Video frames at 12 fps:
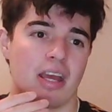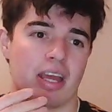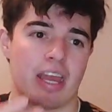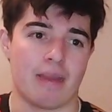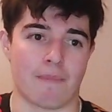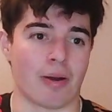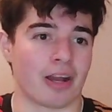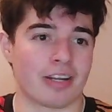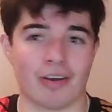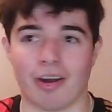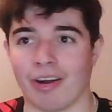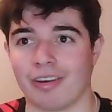It might
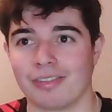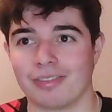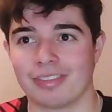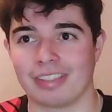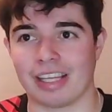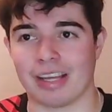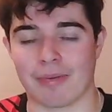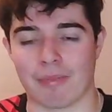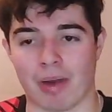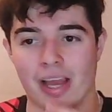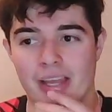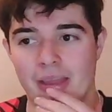not. It
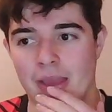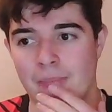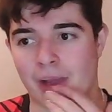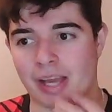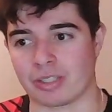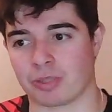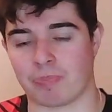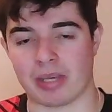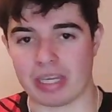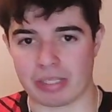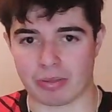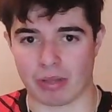might just
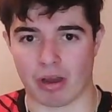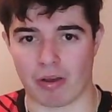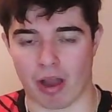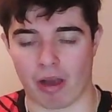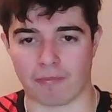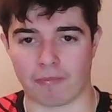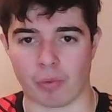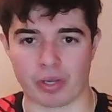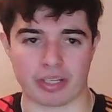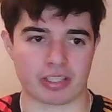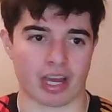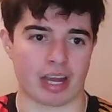be a
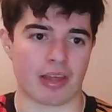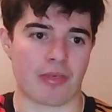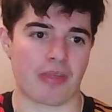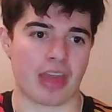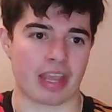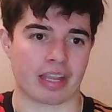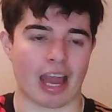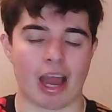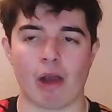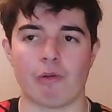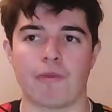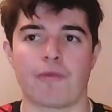voided kind of thing.
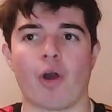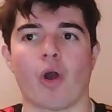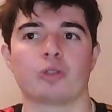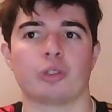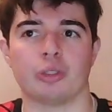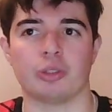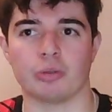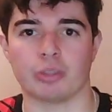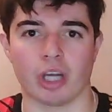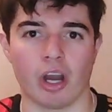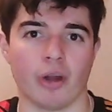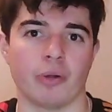How far do you
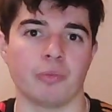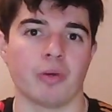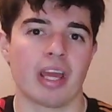go?